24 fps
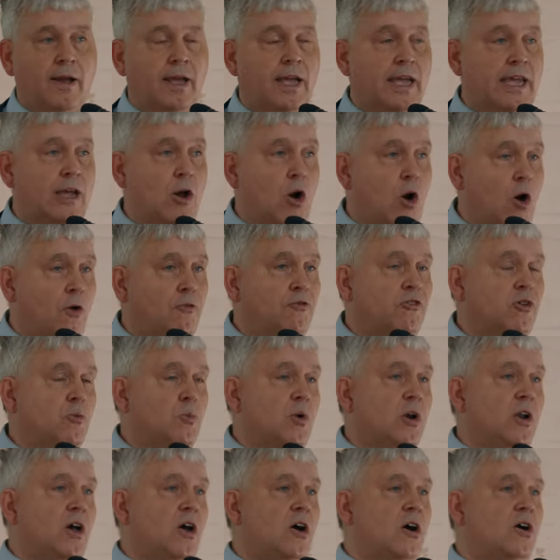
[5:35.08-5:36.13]
He often
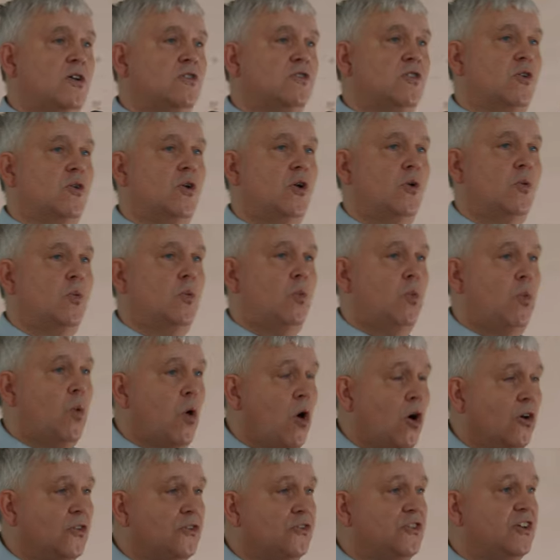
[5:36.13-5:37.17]
will ask,
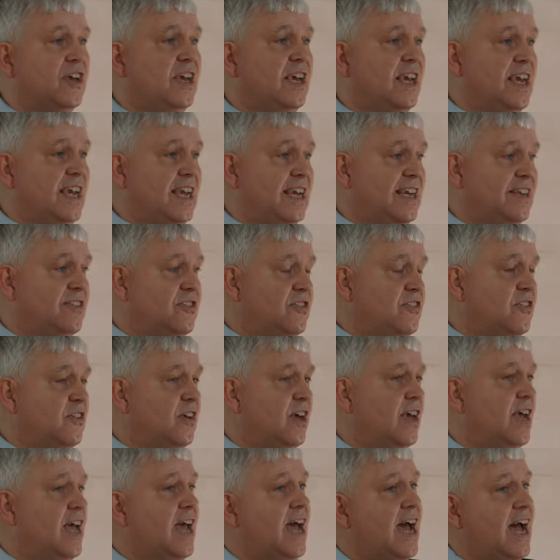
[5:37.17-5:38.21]
what
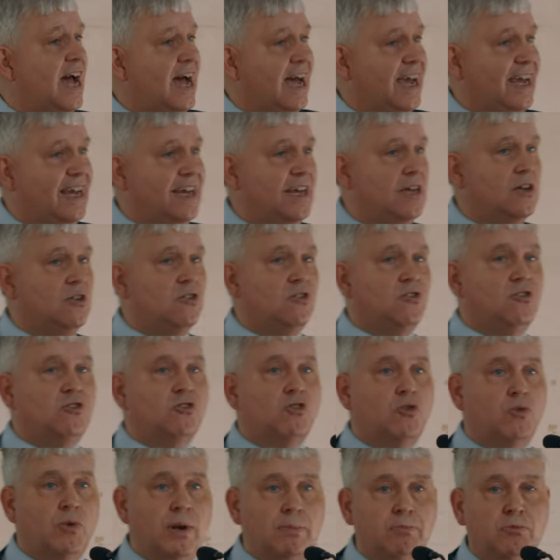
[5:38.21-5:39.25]
is a
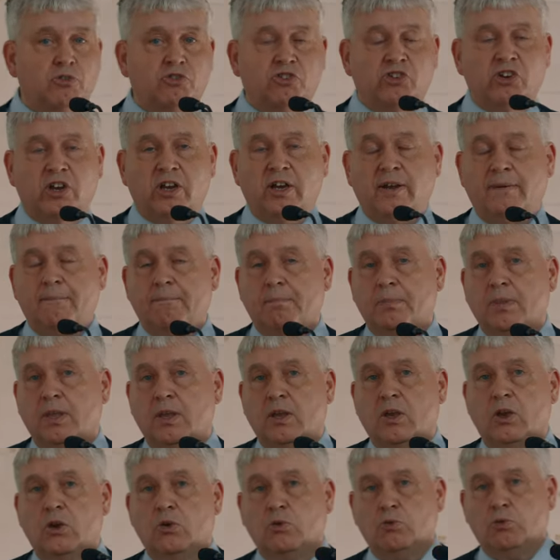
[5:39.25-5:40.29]
scripture
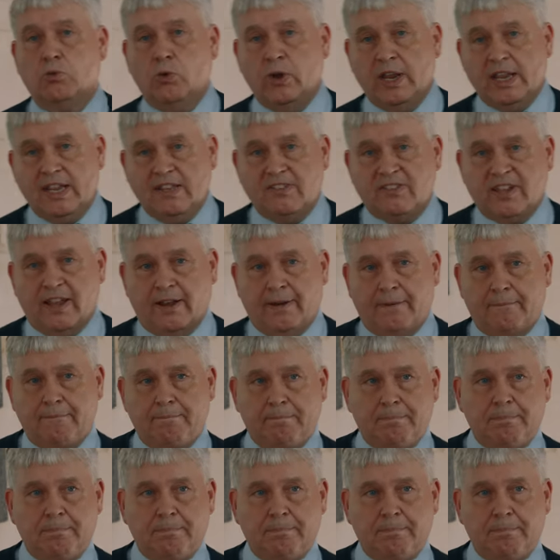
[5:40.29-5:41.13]
reader?